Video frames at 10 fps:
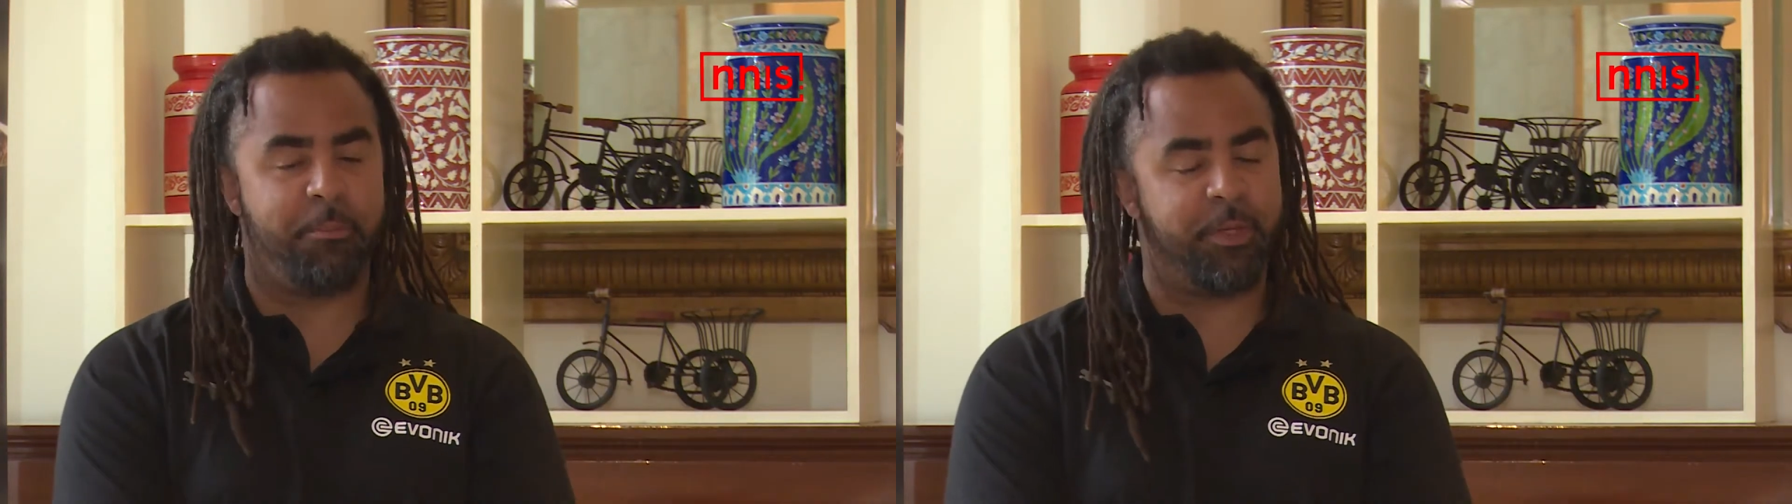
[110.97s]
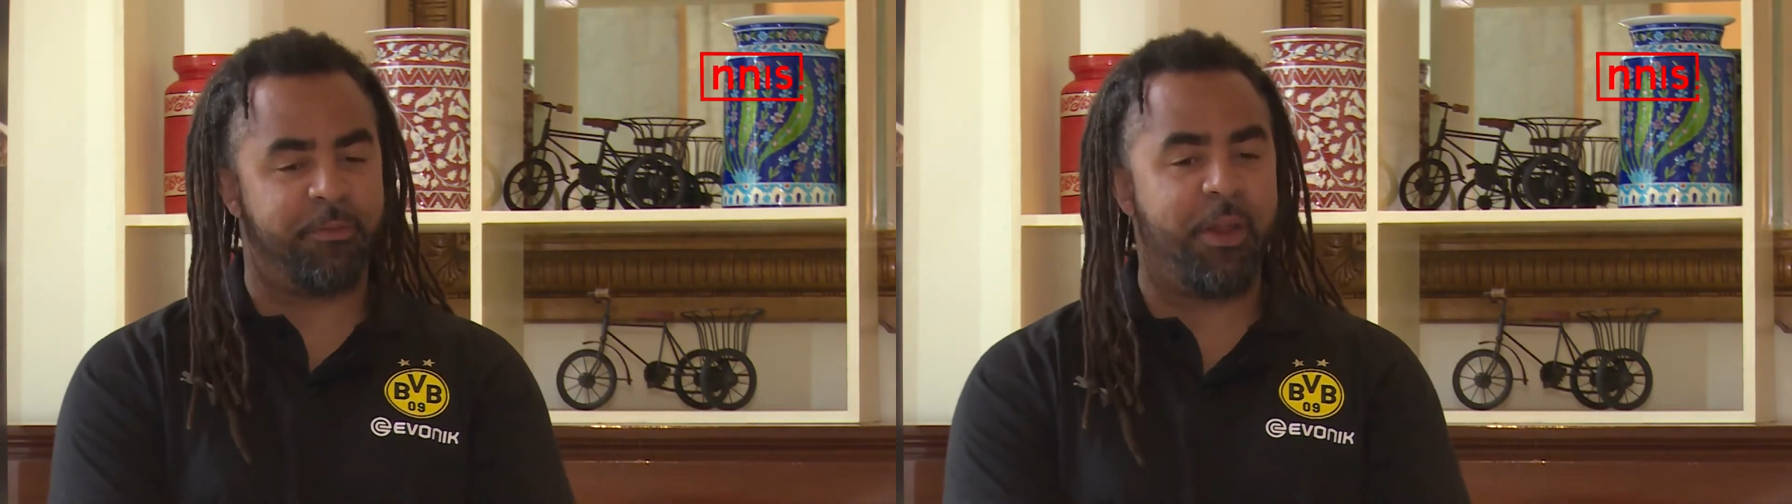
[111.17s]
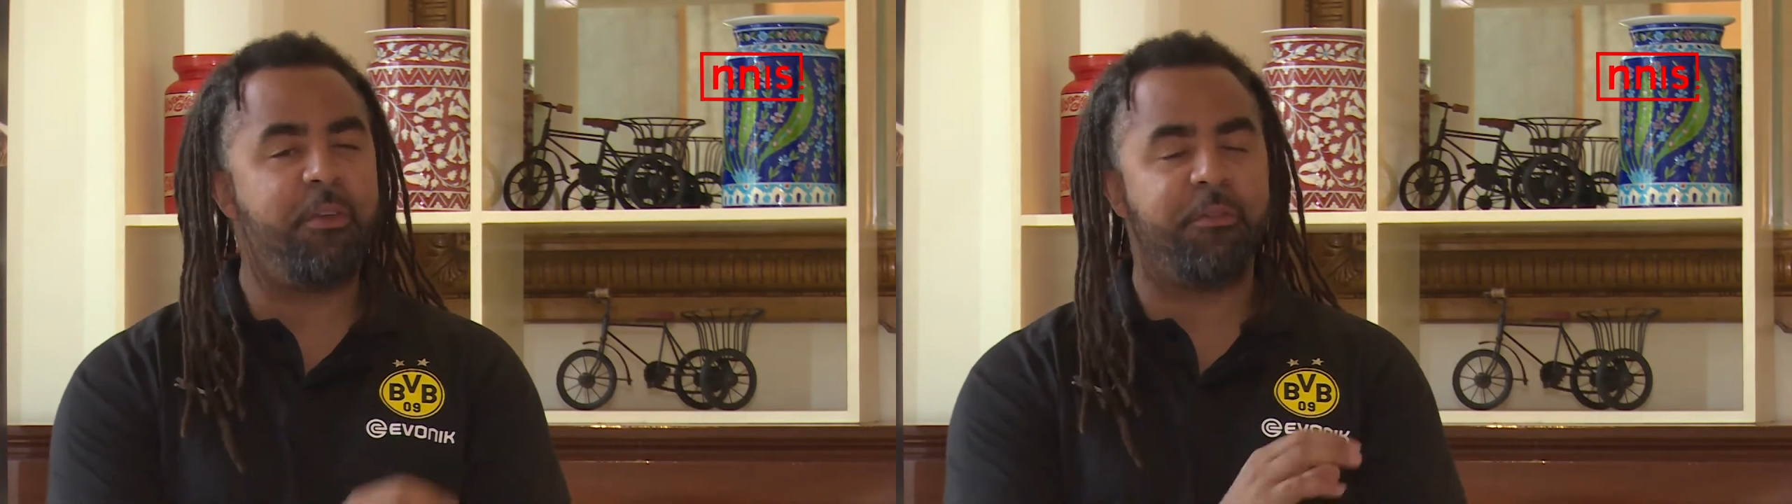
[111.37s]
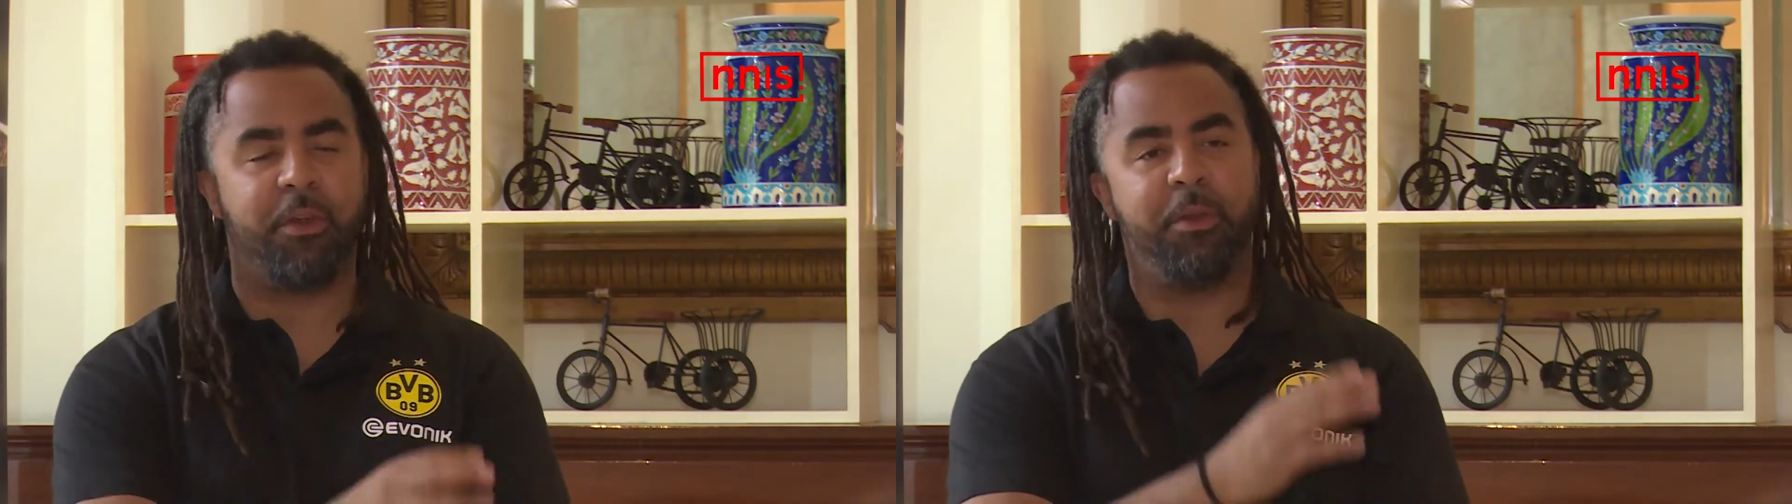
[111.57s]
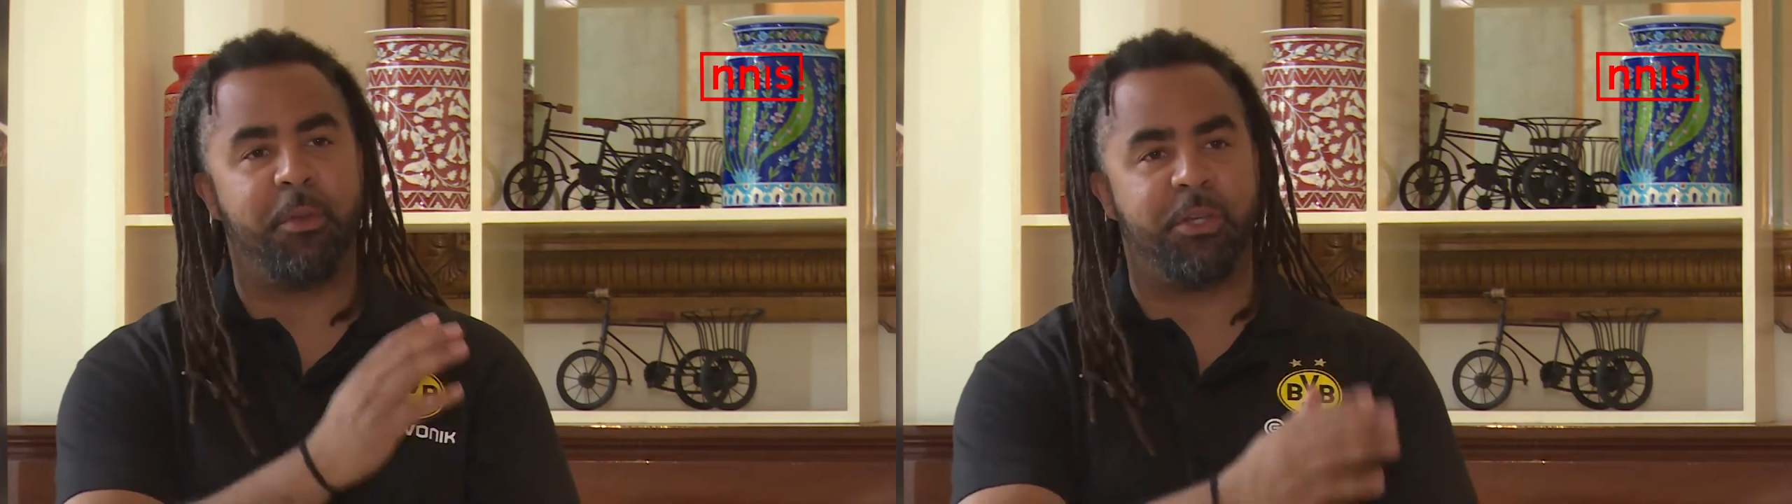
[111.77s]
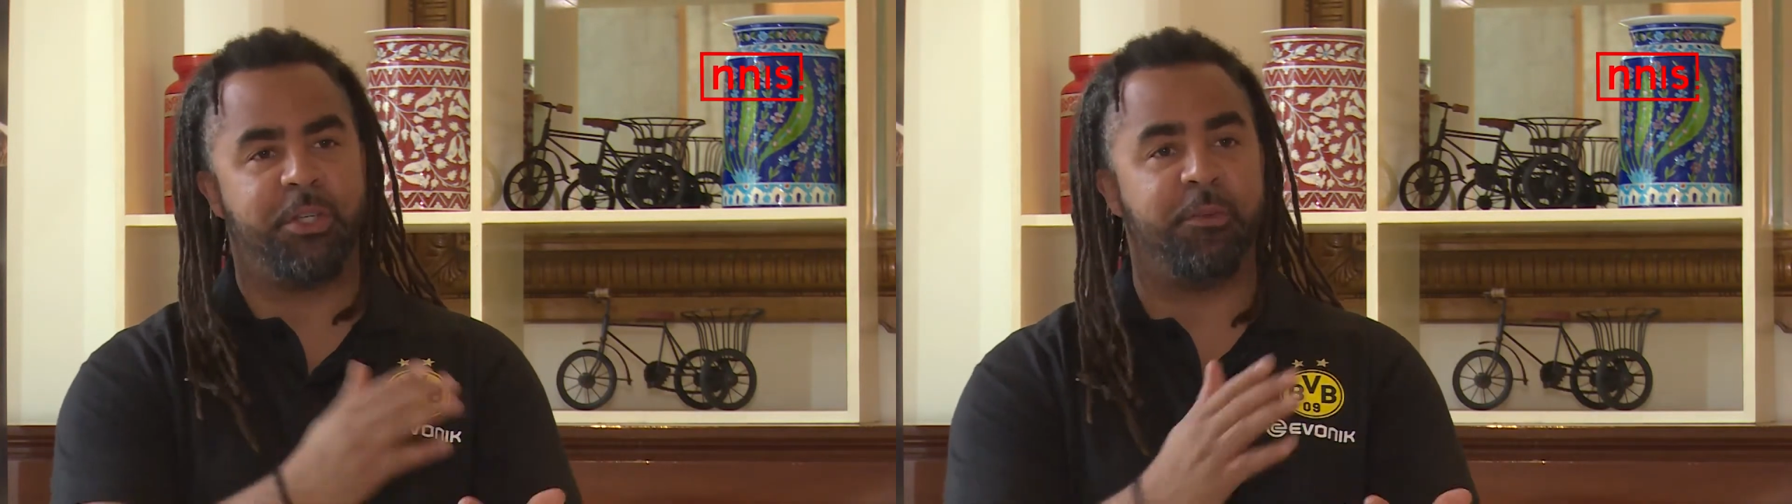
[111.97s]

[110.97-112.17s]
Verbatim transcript: but very, very much